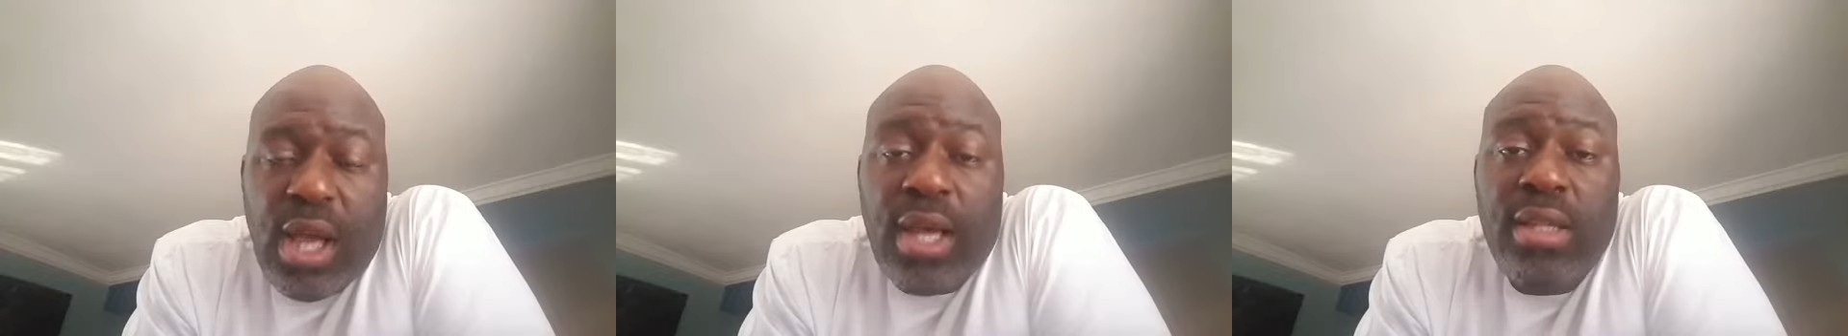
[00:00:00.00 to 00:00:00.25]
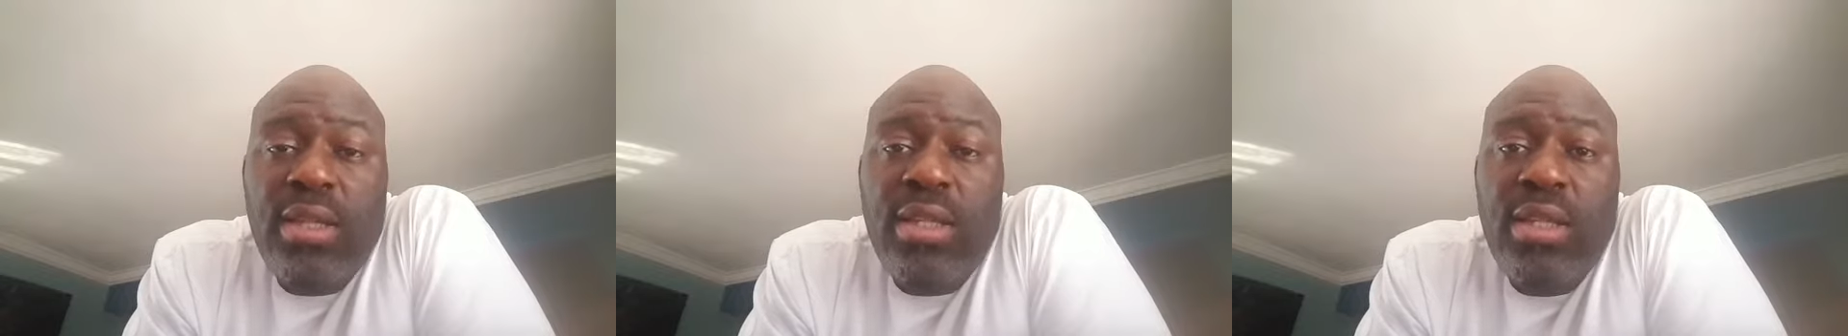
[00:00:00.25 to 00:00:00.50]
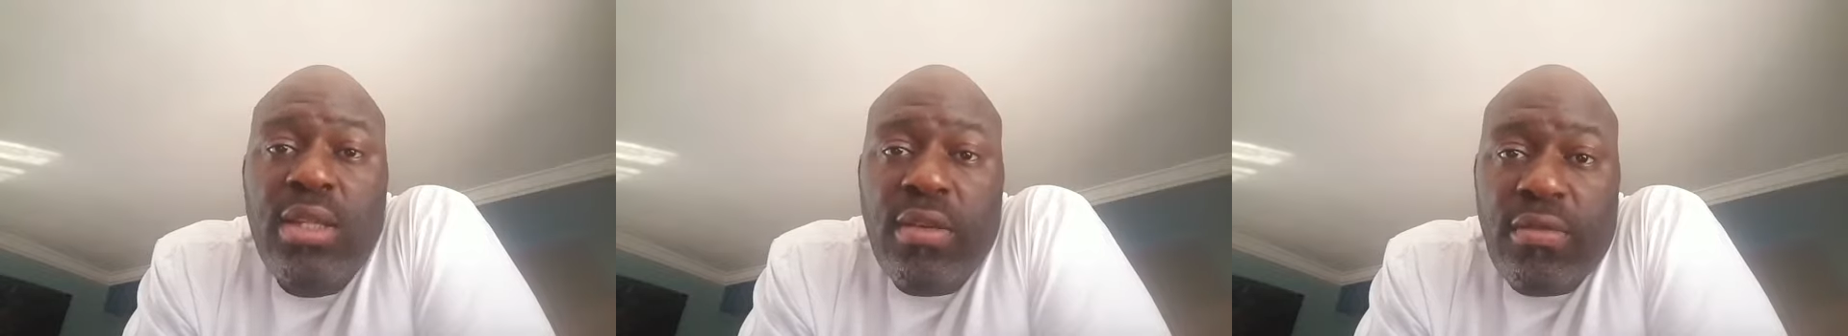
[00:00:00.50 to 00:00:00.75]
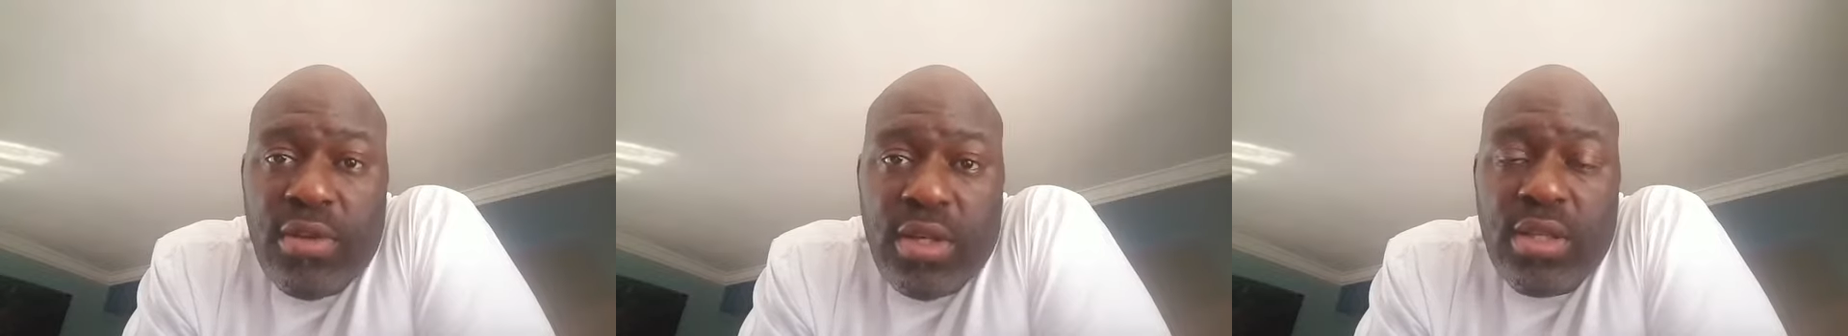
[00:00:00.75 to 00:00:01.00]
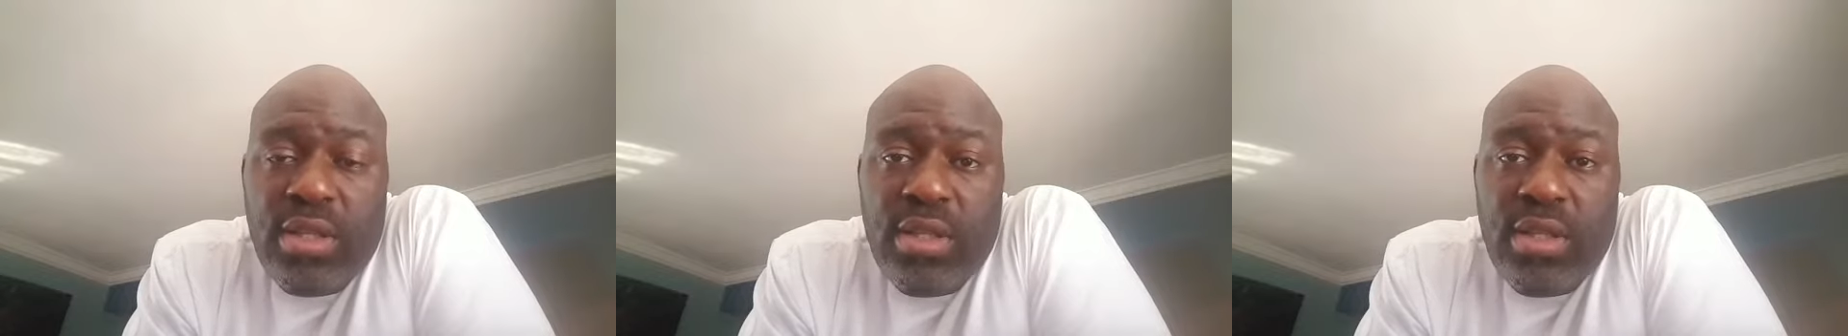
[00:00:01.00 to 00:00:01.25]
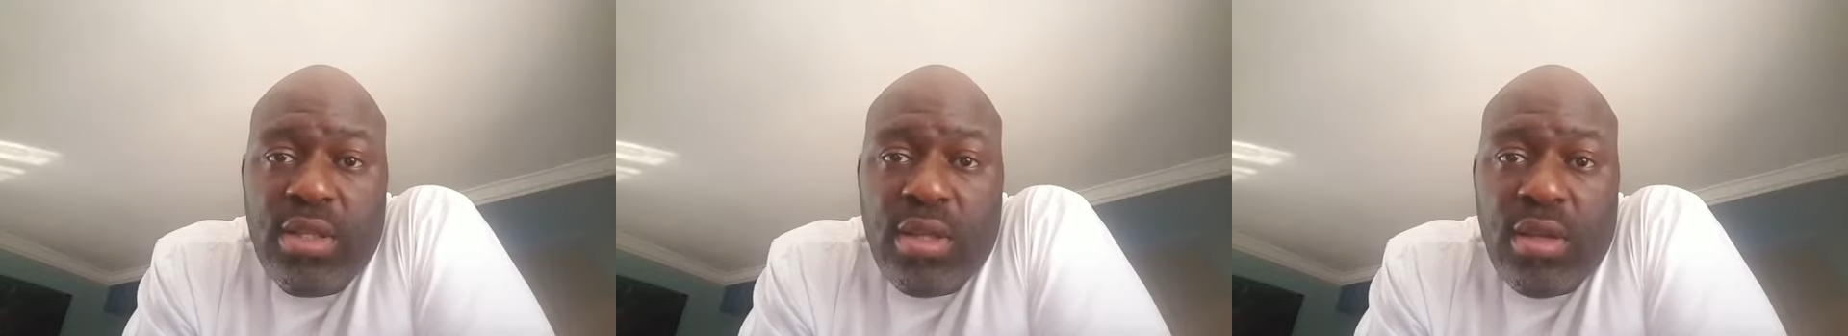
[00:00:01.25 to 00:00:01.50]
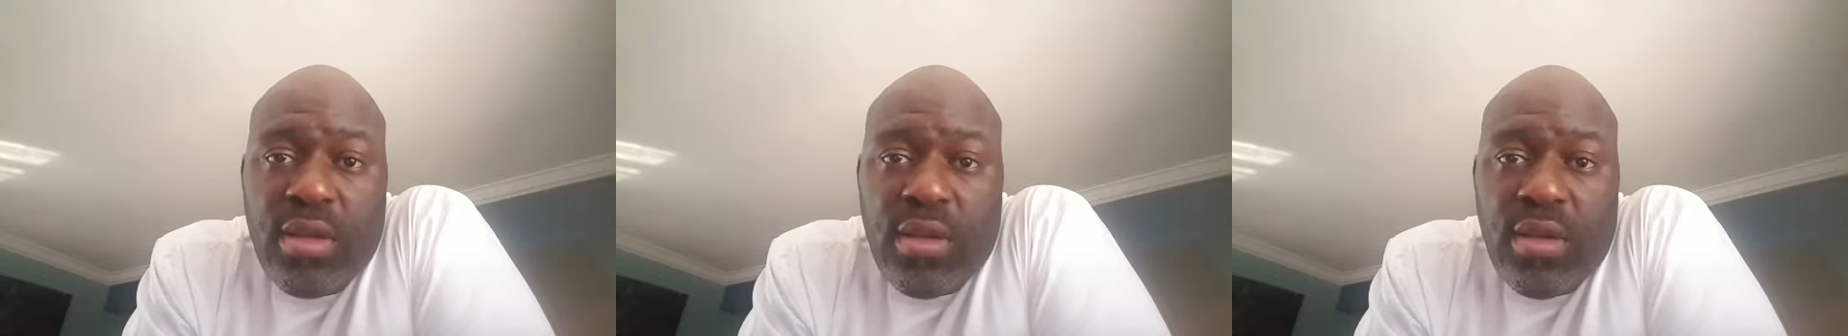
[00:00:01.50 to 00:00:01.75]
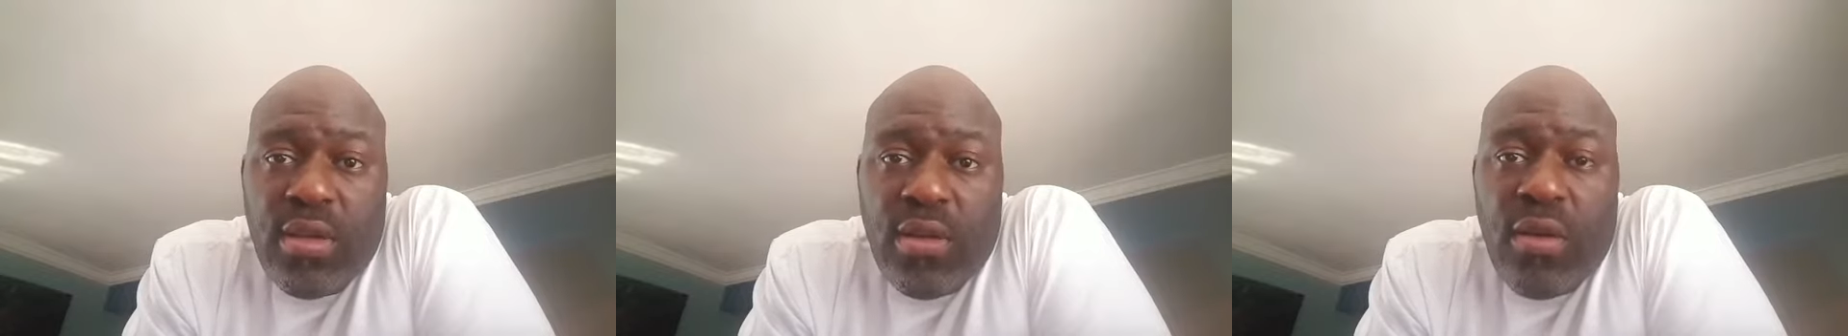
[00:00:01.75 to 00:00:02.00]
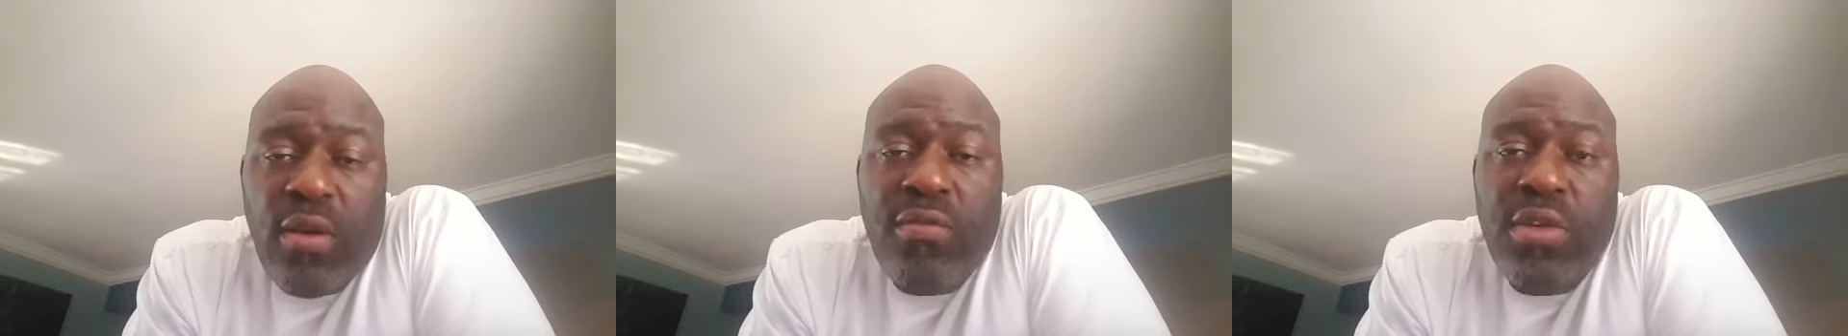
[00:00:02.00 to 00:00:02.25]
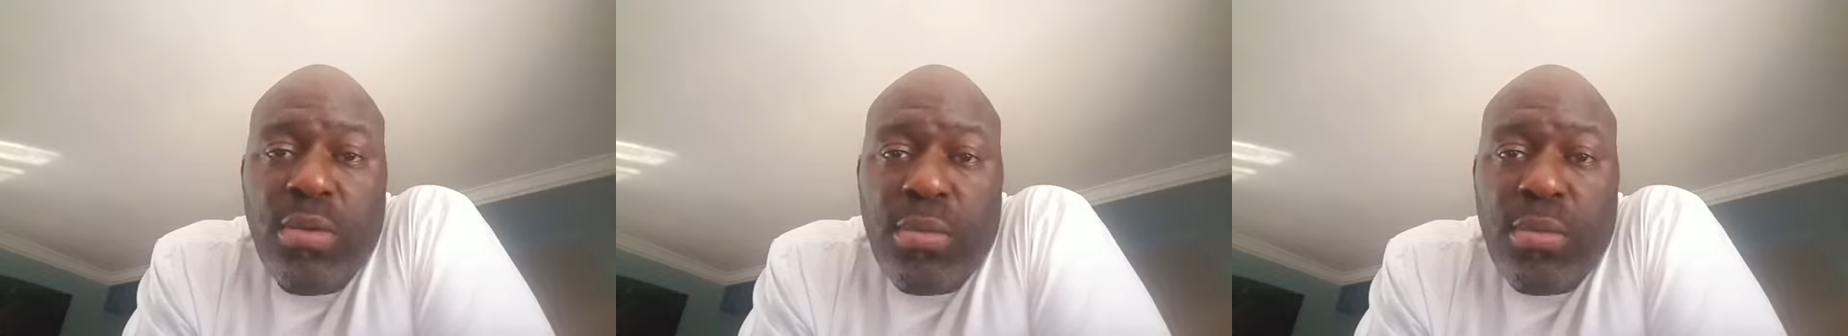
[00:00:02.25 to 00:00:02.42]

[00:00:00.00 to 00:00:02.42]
and the dividends of